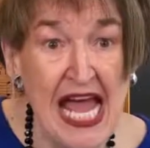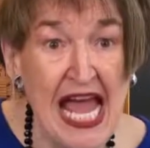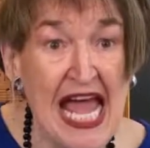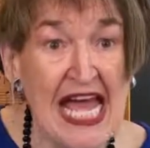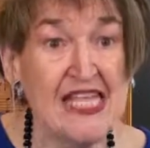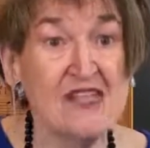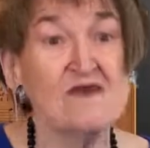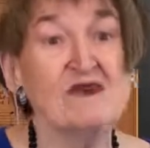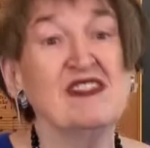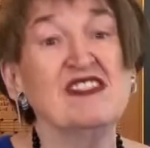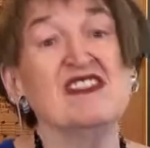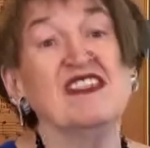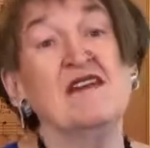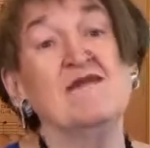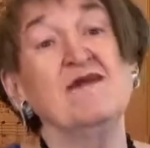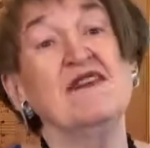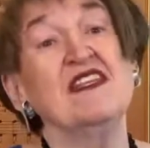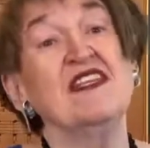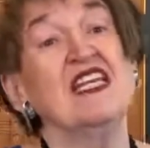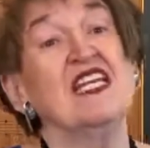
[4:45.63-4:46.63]
And it was
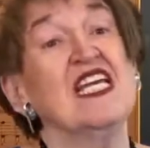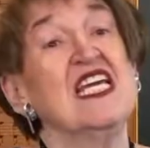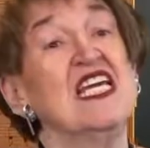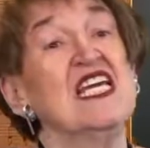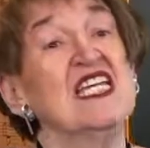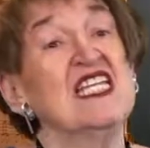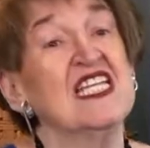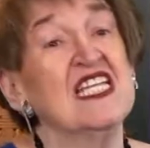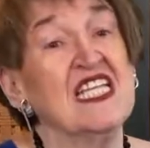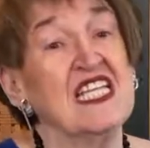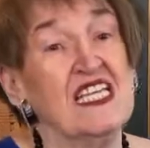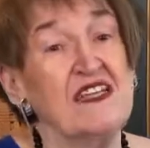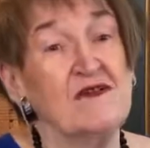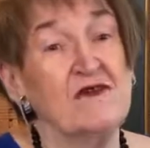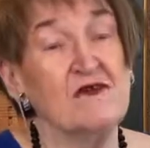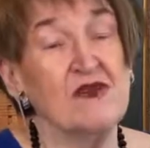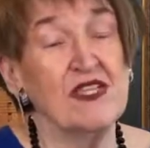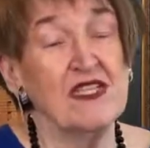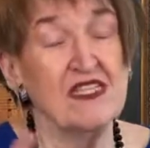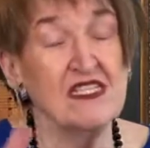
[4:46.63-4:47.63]
something that he
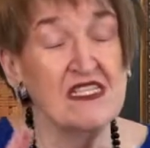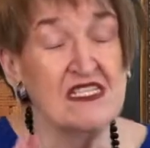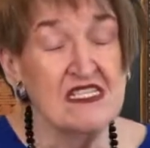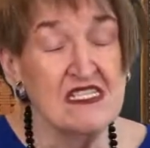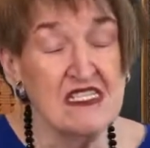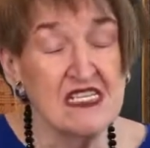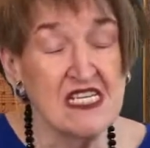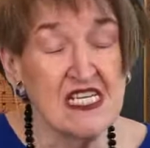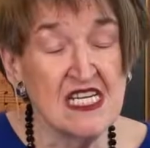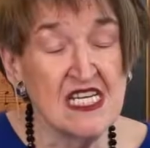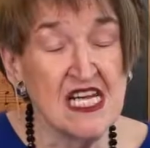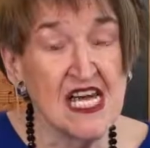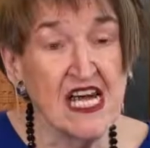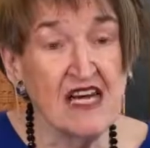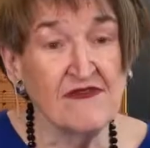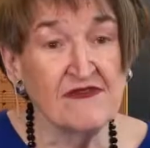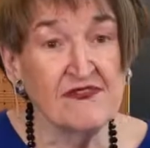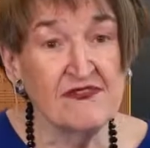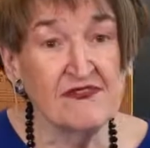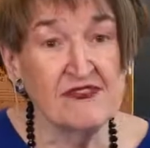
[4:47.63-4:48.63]
lived with day
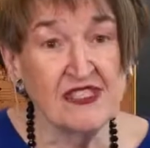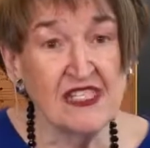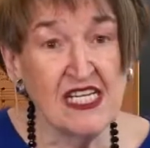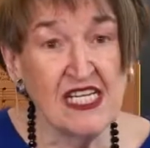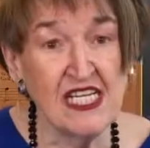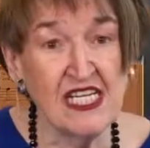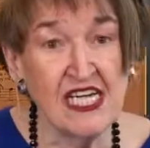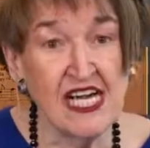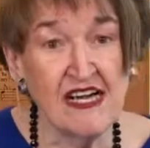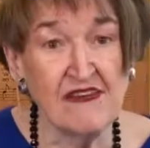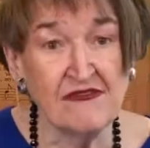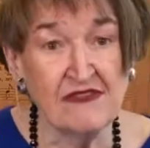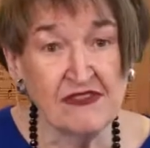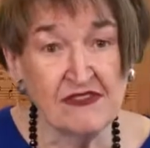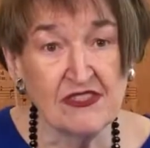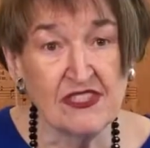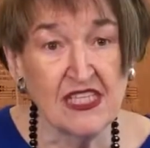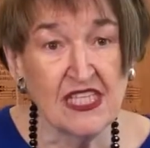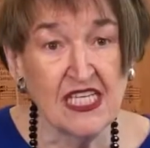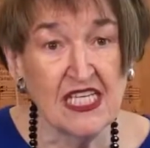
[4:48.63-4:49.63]
after day
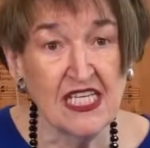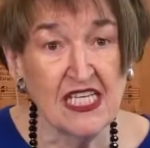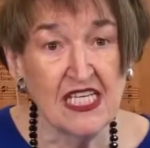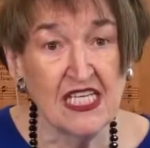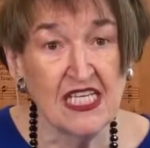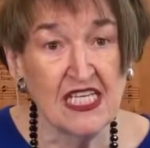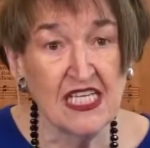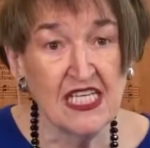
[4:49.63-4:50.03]
after day.